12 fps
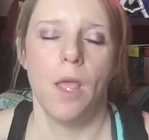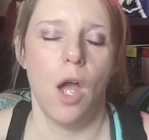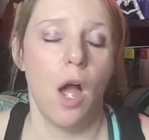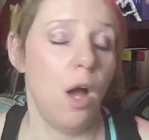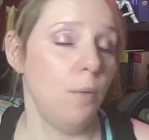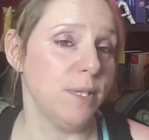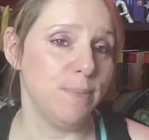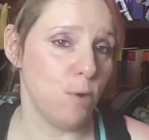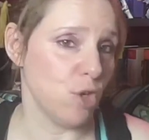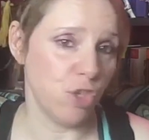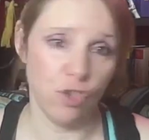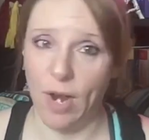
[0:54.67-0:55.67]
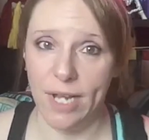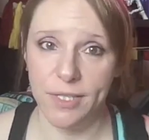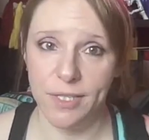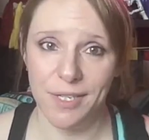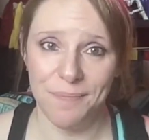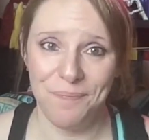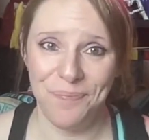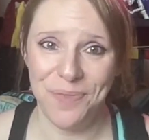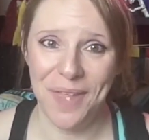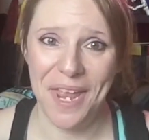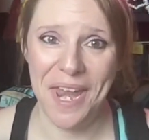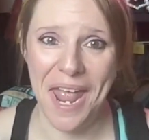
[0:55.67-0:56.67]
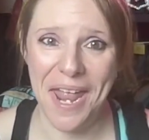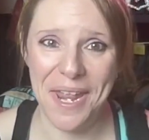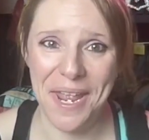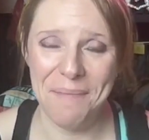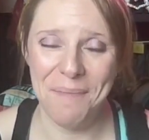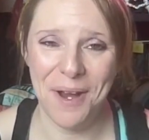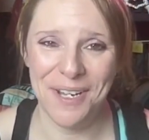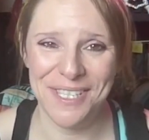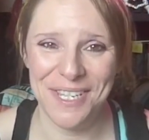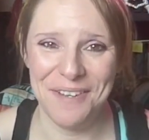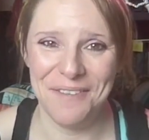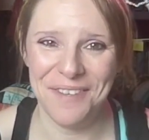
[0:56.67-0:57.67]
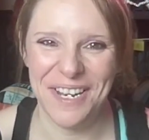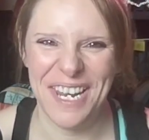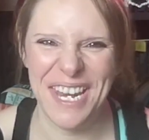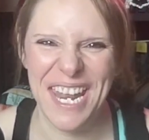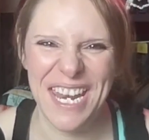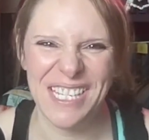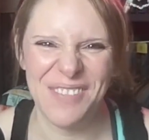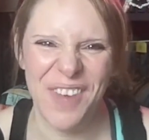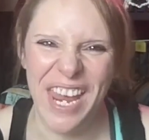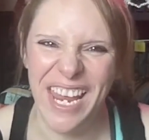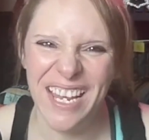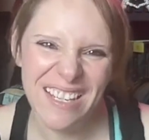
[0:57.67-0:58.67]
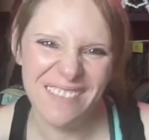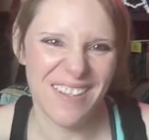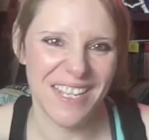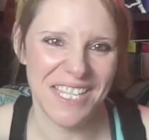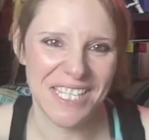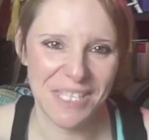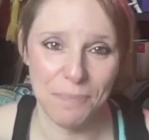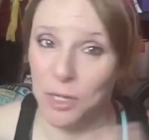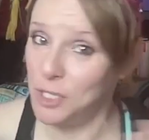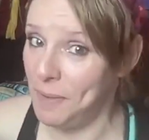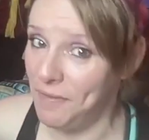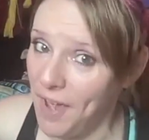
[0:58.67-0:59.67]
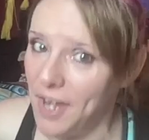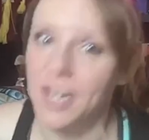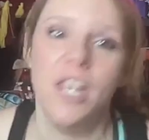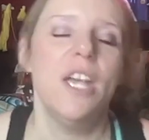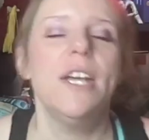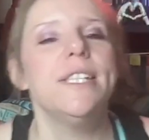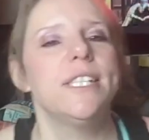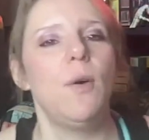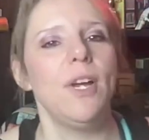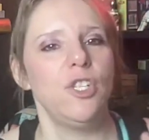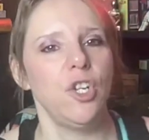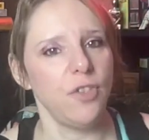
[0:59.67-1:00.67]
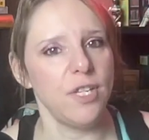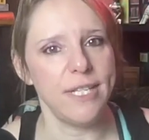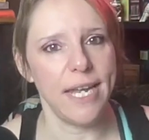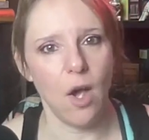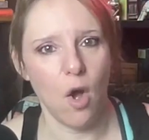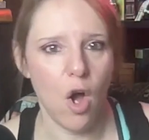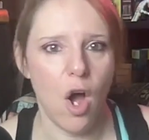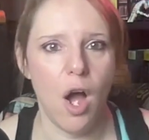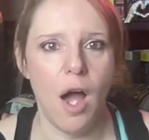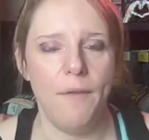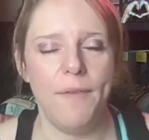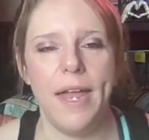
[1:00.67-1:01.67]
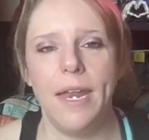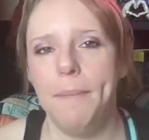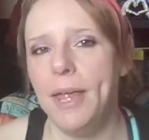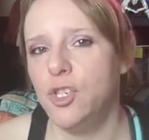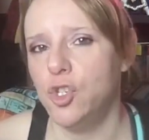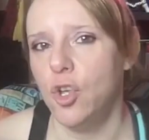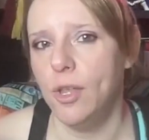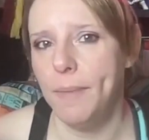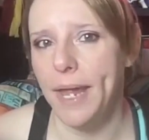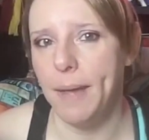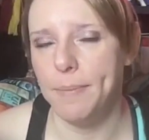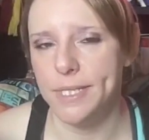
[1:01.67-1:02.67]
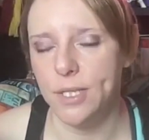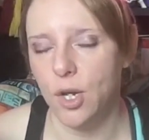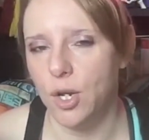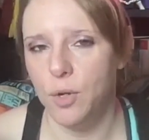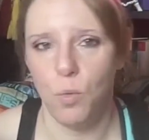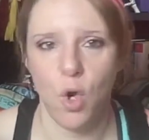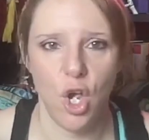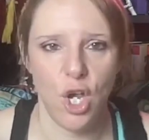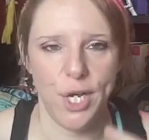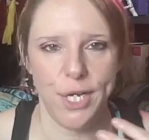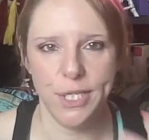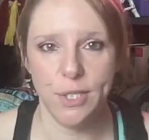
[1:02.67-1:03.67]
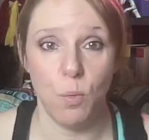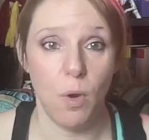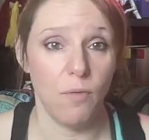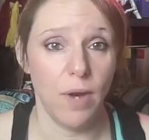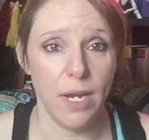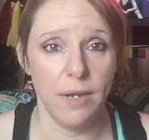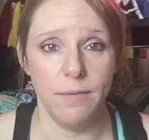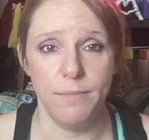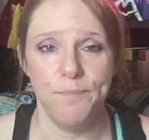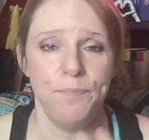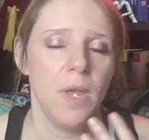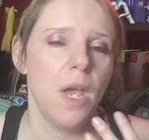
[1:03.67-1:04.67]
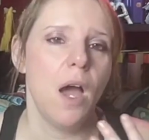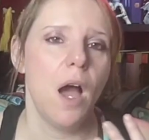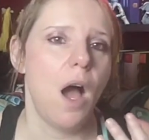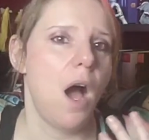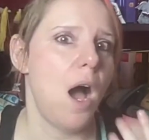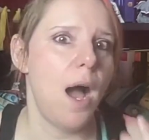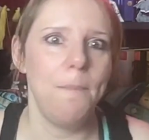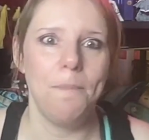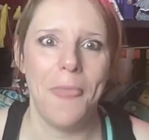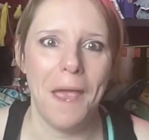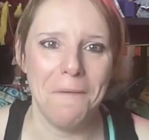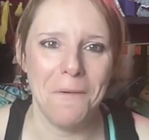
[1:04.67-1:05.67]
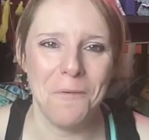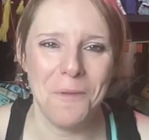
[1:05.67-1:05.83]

I was more stressed than any person really needed to be when this is supposed to be fun. So I took the day off, and I made sure that my episode was well written, that all the